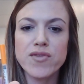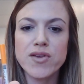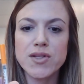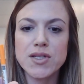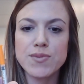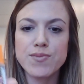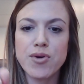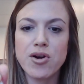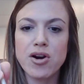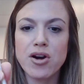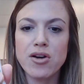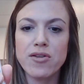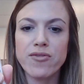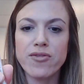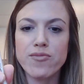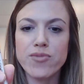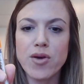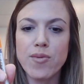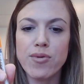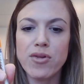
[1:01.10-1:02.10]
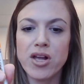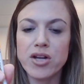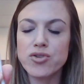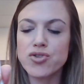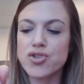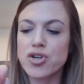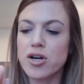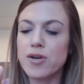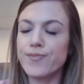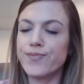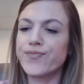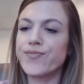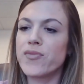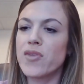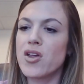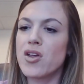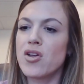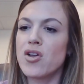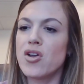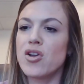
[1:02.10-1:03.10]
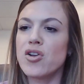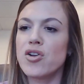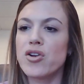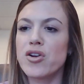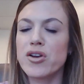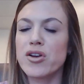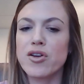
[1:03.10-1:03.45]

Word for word: this part from the plunger. You're going